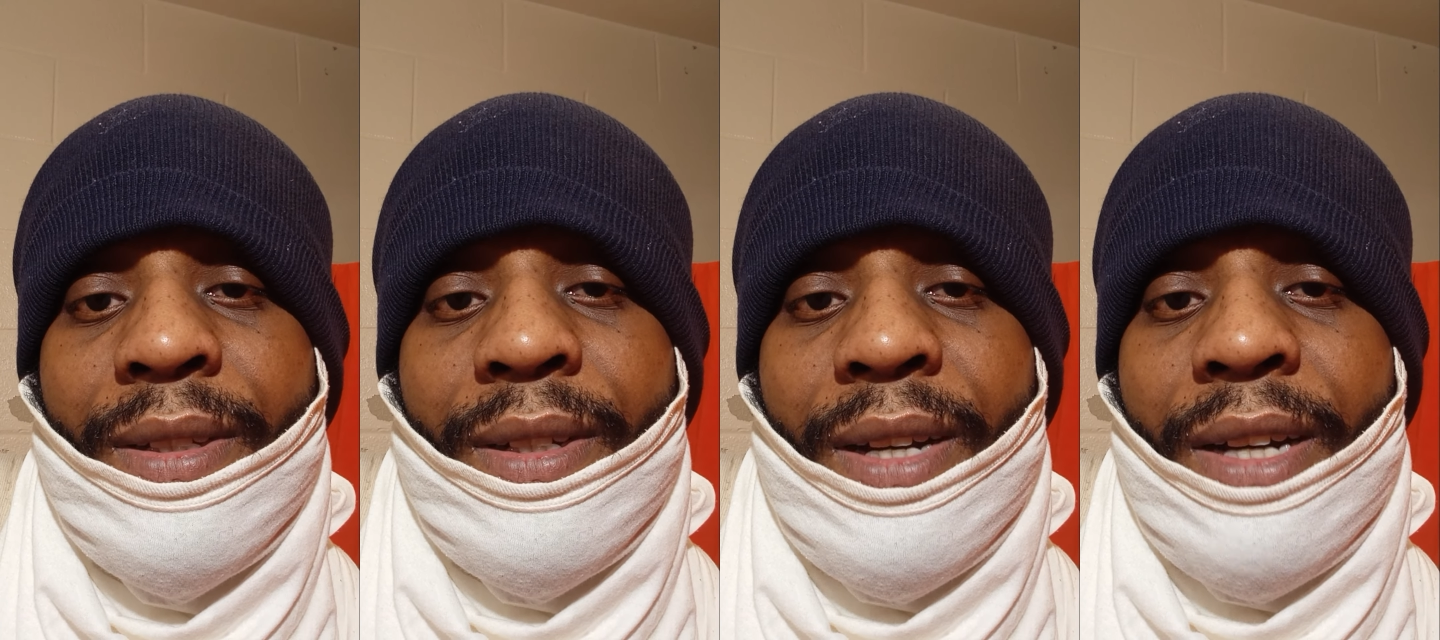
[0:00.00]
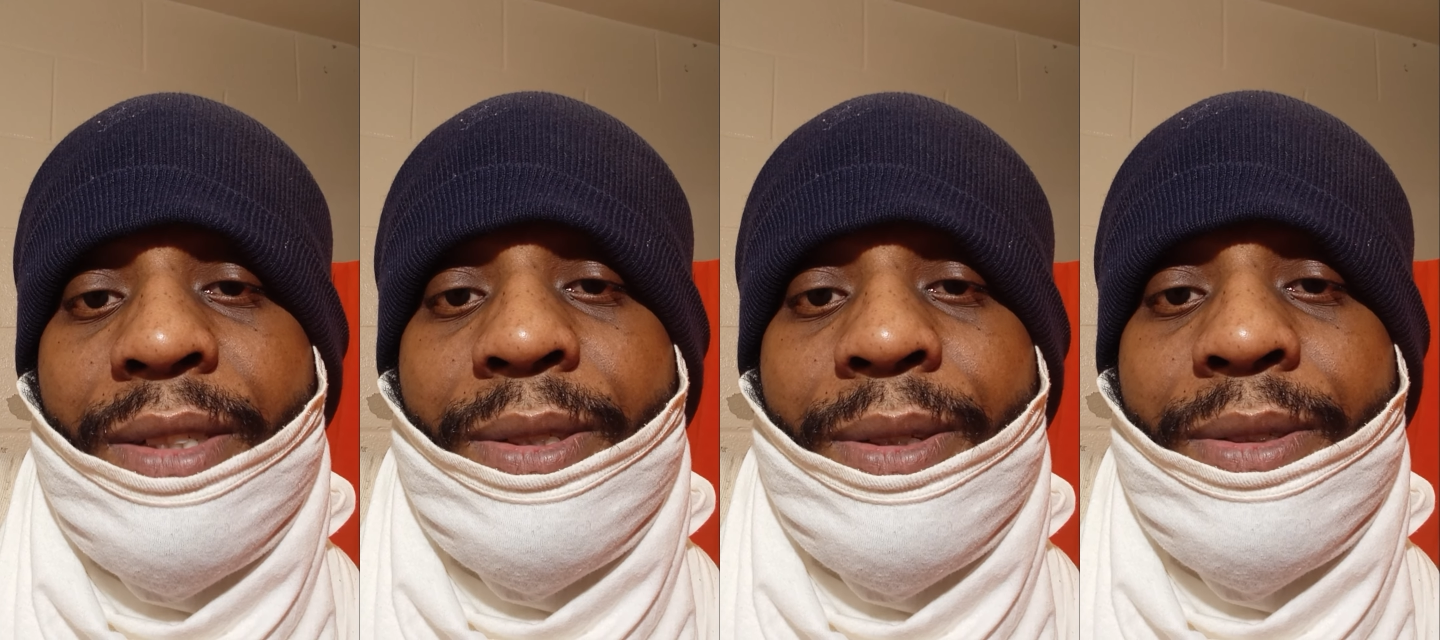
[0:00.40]
Our
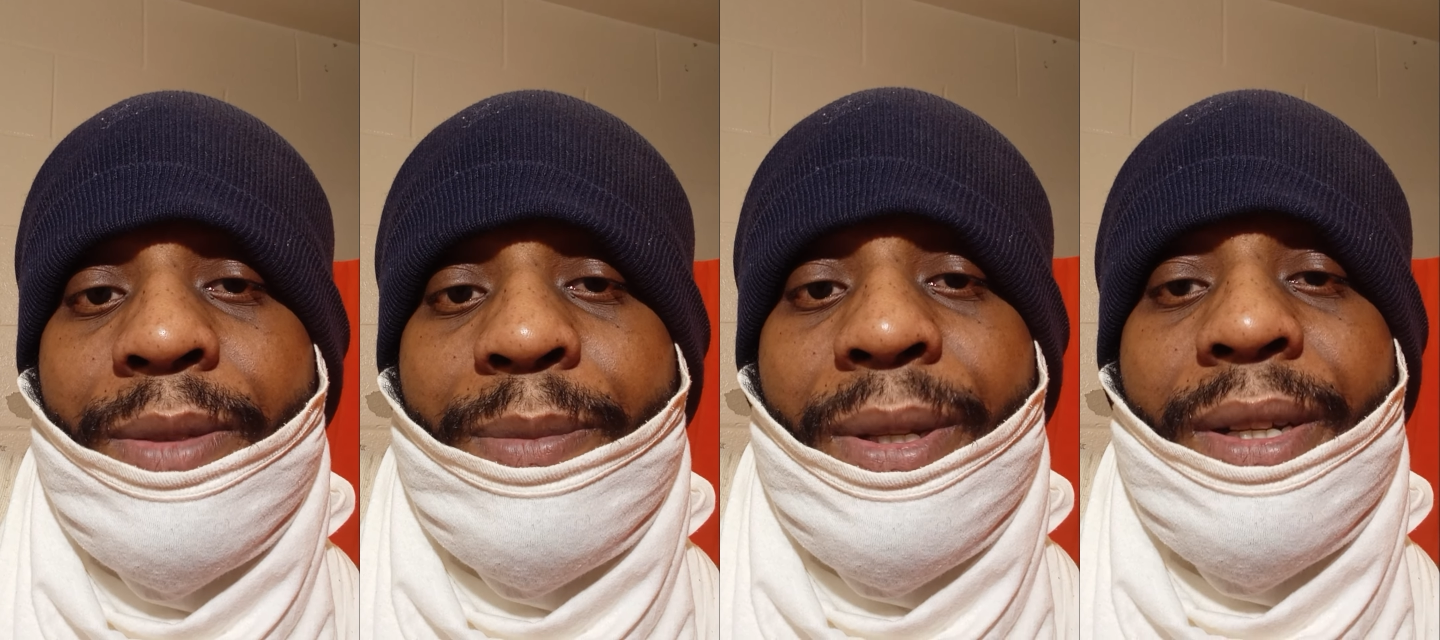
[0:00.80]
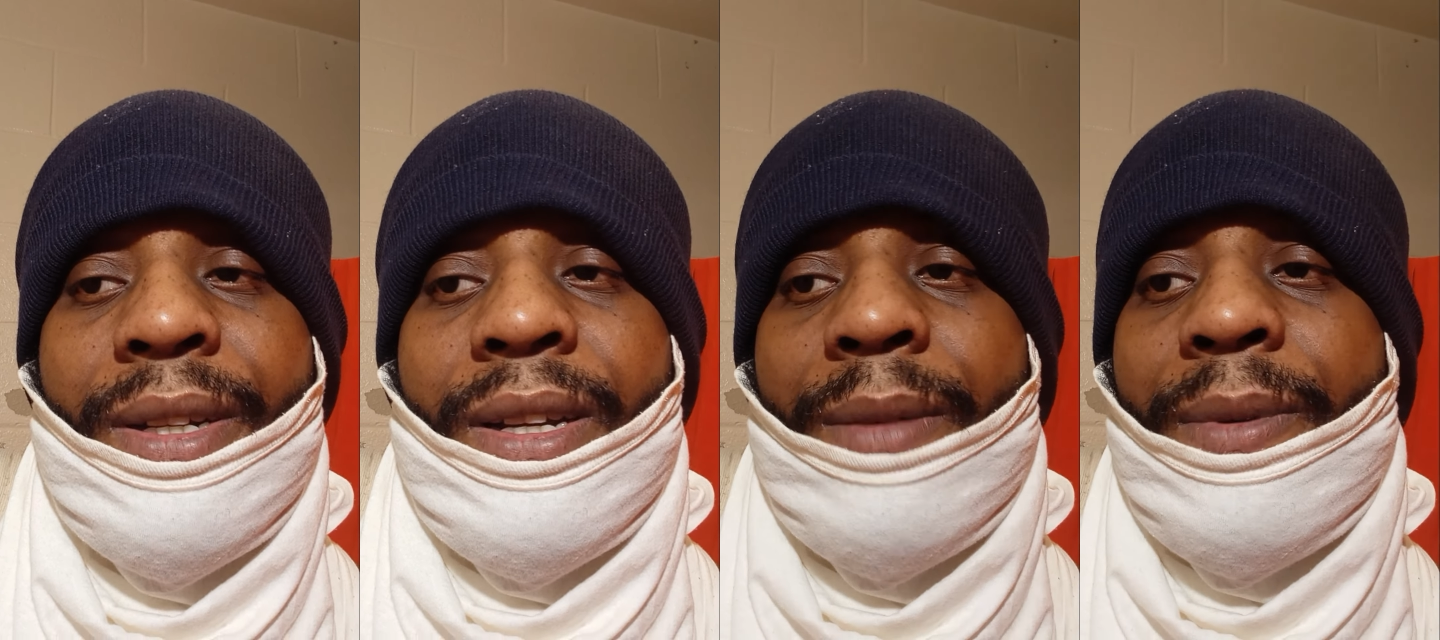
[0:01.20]
children
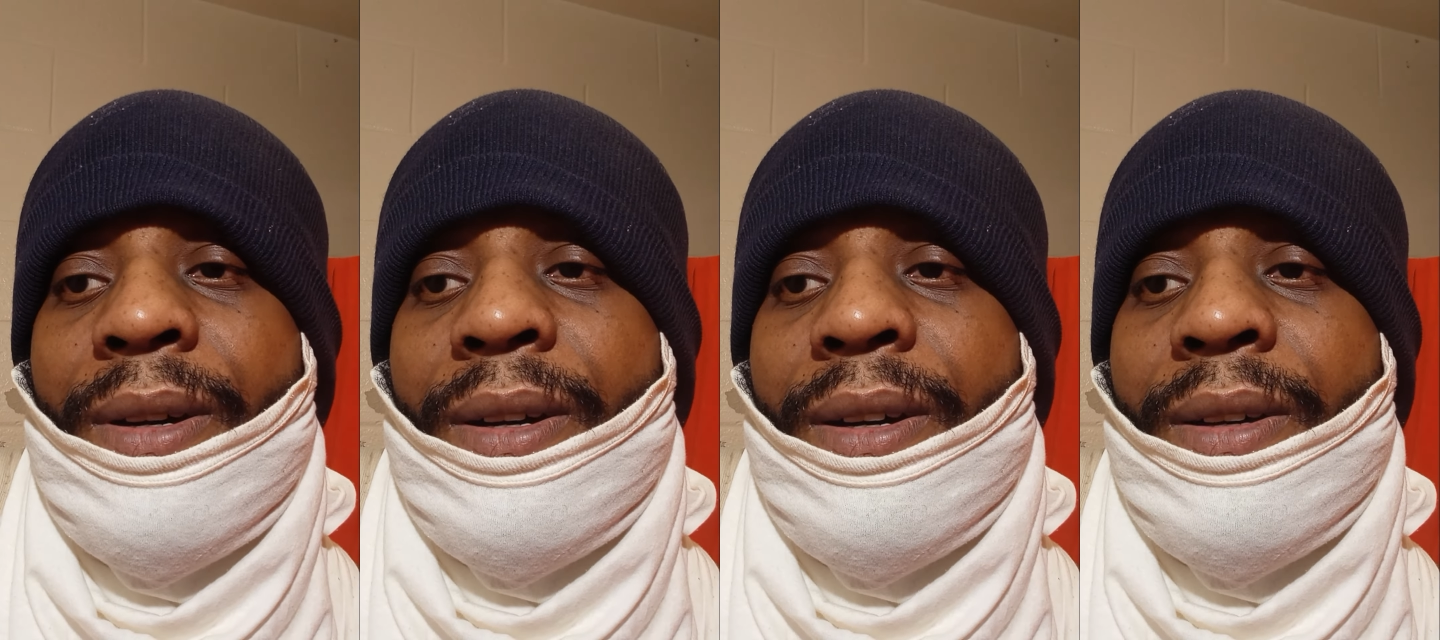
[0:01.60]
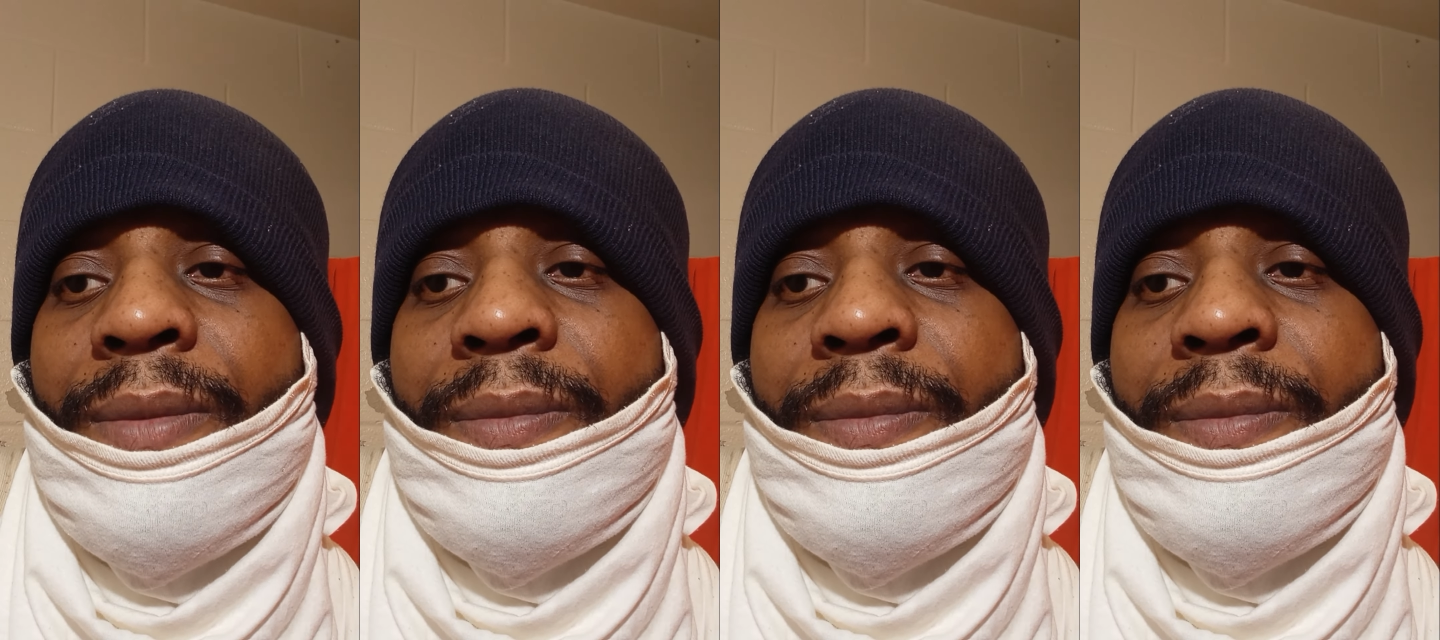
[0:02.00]
picking up, uh,